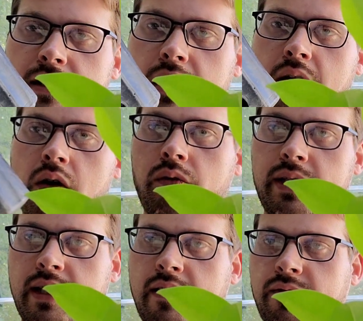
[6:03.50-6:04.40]
You
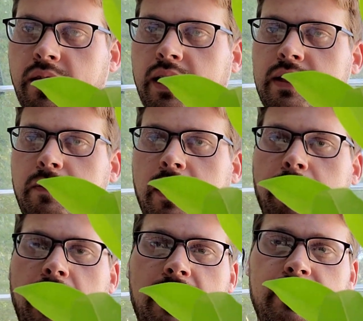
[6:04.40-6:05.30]
always have like spare
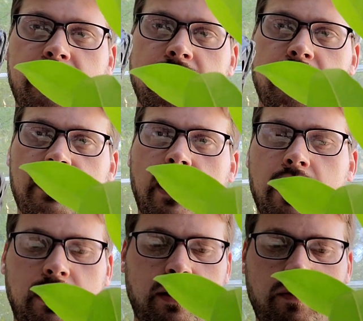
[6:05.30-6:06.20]
pots to the
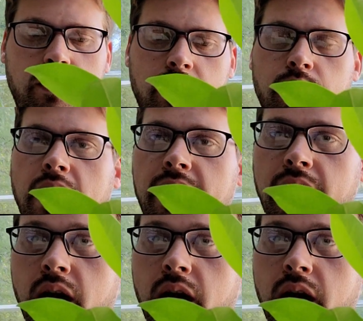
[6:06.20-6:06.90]
side, because when you're potting